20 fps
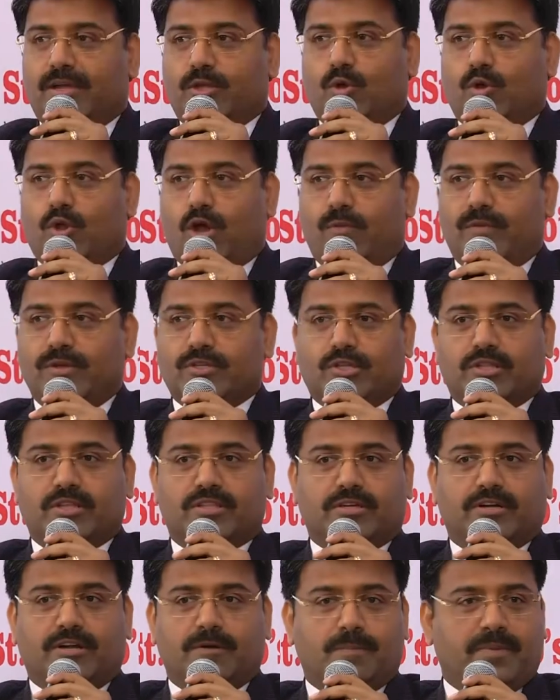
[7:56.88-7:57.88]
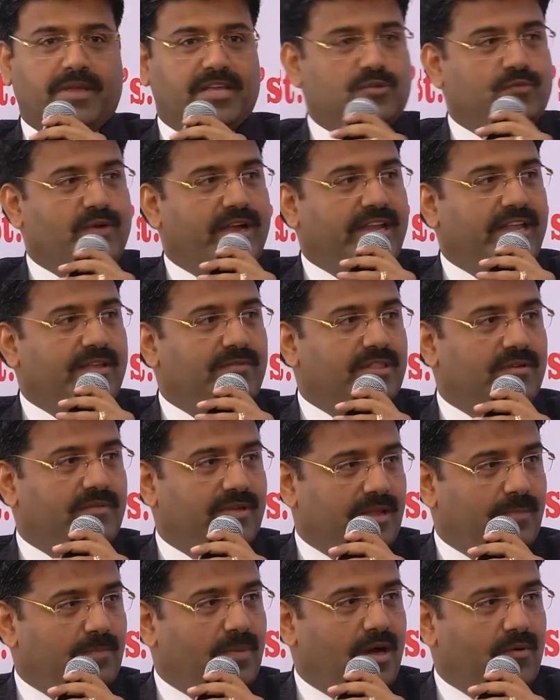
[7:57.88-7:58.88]
always on the third page fighting with a very
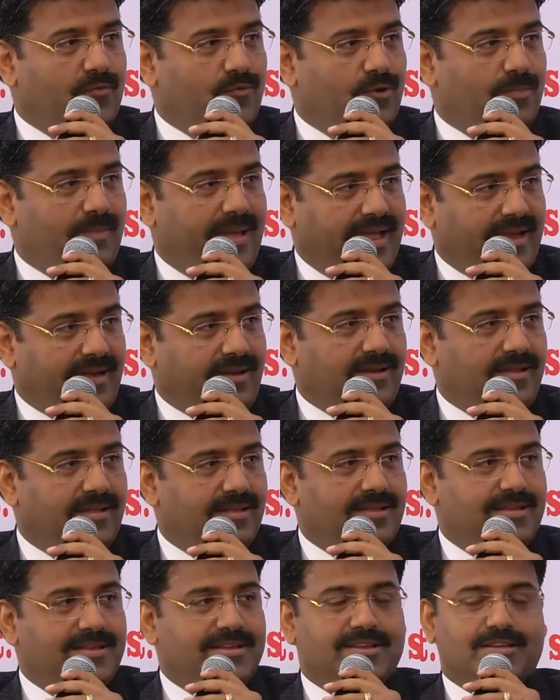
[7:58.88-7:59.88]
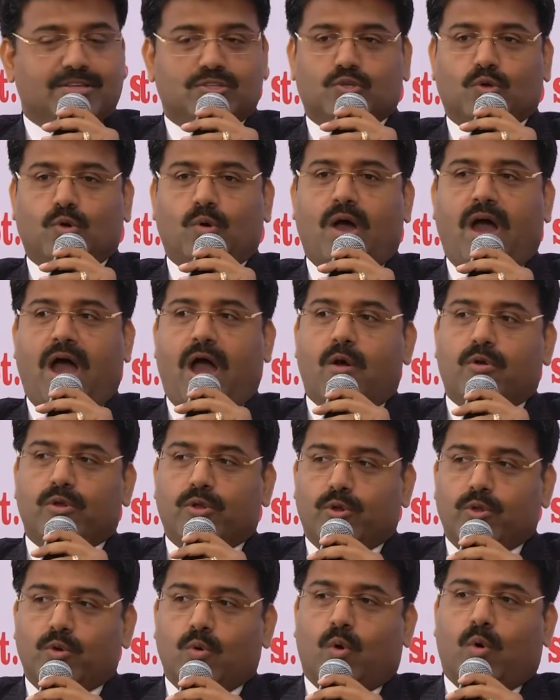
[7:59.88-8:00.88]
powerful man. So how did you
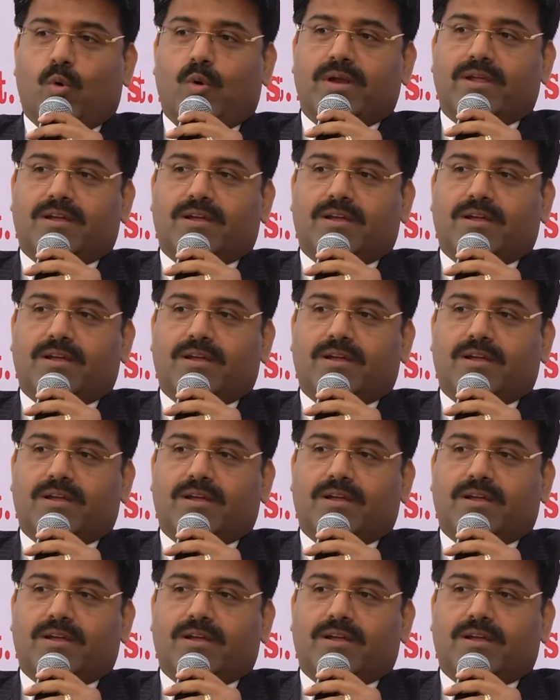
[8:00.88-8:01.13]
overcome